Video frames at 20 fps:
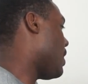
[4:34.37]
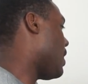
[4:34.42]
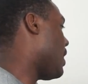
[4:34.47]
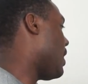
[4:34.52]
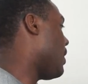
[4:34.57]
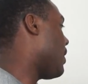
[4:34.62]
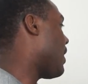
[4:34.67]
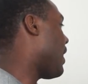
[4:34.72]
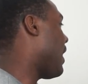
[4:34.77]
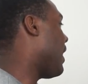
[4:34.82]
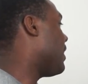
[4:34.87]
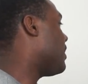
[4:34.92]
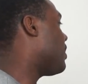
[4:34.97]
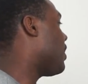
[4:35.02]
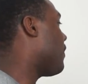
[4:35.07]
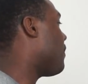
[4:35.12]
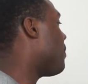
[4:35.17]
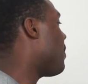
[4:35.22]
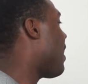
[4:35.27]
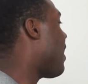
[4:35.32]
Okay, so
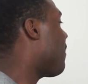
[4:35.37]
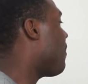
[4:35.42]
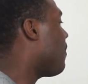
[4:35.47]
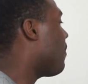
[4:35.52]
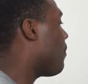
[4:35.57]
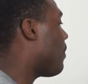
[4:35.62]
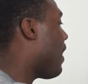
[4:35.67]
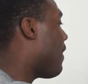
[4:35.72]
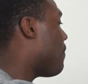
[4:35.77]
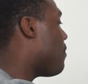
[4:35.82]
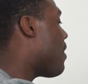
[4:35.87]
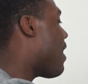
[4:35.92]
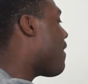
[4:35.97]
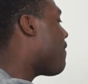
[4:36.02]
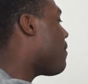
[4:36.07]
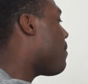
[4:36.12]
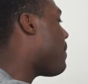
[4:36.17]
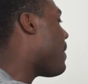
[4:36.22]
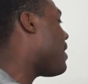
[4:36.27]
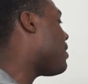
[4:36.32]
if you have
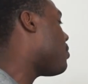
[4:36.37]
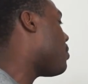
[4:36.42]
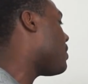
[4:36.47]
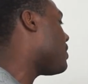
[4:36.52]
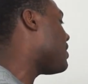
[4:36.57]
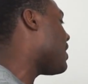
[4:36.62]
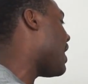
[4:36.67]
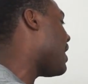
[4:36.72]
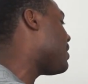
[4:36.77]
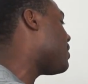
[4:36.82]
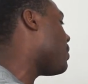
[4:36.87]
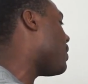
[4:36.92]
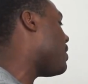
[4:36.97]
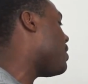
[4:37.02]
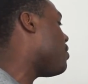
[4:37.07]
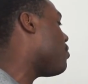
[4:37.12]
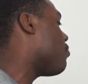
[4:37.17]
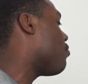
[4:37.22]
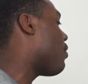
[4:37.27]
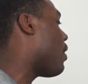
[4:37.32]
the page horizontal and
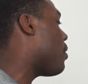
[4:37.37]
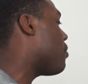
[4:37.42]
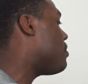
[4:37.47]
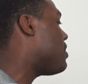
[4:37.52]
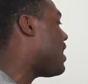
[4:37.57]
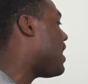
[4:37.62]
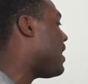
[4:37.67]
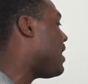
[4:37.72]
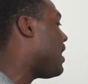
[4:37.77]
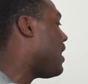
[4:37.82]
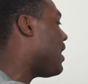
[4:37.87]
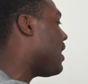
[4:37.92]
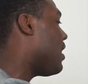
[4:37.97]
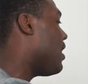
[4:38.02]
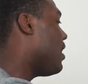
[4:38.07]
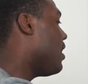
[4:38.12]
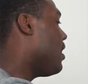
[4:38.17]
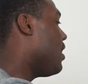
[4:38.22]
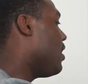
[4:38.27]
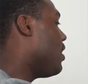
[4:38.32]
you rotate it
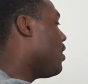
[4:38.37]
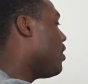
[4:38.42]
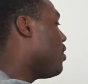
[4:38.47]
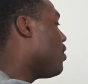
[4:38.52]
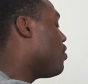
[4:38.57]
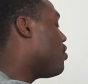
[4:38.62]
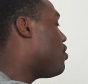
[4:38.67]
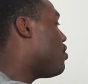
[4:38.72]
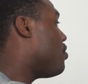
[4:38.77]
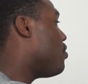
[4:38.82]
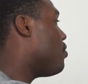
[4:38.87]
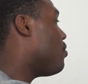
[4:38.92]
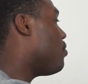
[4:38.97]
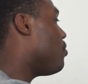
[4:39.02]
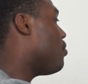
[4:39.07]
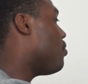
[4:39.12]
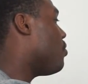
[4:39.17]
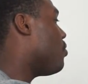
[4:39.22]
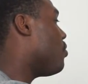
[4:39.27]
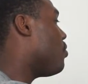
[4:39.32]

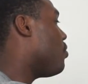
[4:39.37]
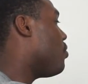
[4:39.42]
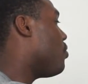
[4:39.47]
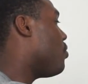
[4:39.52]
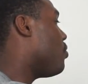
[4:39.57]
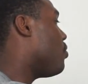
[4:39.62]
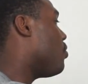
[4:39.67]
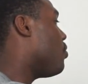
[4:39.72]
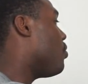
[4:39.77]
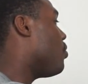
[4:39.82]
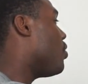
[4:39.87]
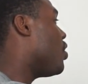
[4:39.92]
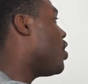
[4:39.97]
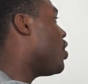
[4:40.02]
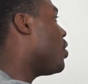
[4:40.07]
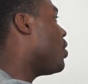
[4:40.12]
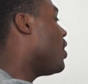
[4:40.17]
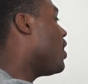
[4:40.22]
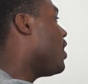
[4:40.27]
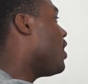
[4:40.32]

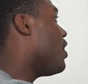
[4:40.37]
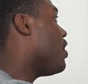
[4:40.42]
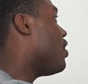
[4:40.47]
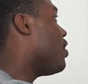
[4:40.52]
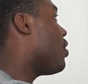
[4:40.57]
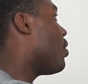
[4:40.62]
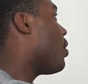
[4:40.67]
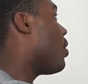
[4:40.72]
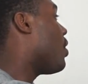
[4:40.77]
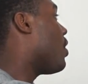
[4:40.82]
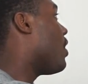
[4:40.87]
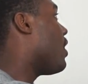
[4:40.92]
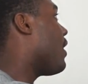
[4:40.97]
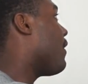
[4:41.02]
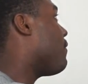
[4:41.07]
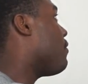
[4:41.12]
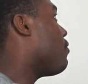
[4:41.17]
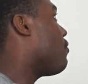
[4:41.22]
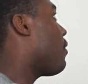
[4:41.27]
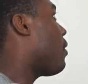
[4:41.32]
to
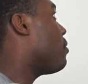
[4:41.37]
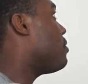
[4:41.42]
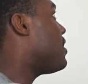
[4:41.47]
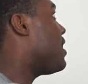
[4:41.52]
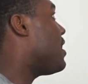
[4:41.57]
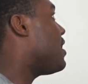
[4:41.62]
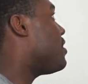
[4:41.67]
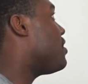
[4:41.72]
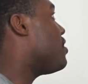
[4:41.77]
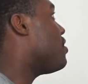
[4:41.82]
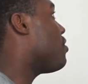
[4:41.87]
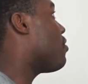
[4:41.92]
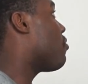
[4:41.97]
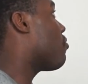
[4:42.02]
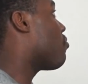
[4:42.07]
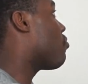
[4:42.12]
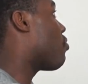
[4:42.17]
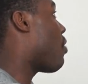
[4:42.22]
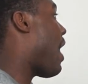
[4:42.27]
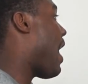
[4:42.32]
if you rotate it to your
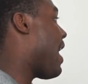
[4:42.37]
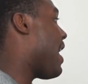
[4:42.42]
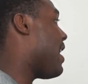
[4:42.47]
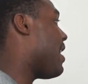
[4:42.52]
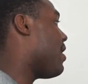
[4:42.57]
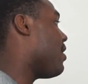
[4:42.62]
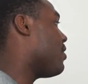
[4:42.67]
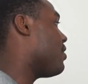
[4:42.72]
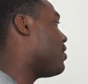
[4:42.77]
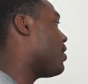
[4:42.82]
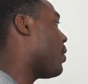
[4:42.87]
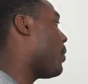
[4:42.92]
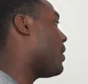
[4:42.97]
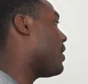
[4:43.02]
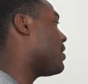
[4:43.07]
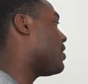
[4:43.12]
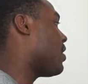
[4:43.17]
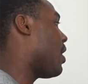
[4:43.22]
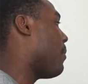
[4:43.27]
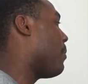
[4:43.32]
right, so
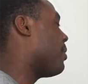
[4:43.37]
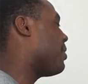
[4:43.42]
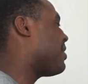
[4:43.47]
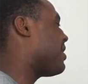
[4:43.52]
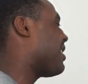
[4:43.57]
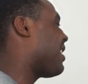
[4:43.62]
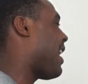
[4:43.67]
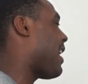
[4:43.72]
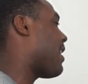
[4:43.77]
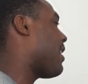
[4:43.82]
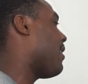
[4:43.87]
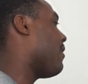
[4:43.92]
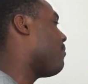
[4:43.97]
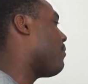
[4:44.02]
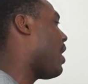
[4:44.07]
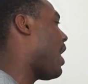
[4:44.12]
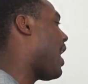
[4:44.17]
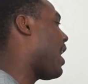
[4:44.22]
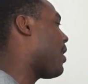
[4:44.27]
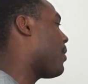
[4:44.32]
it's almost like an
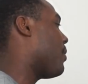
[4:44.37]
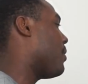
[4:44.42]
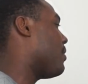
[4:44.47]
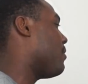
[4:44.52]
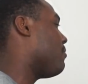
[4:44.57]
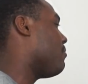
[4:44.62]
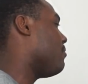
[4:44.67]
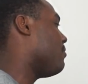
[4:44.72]
awkward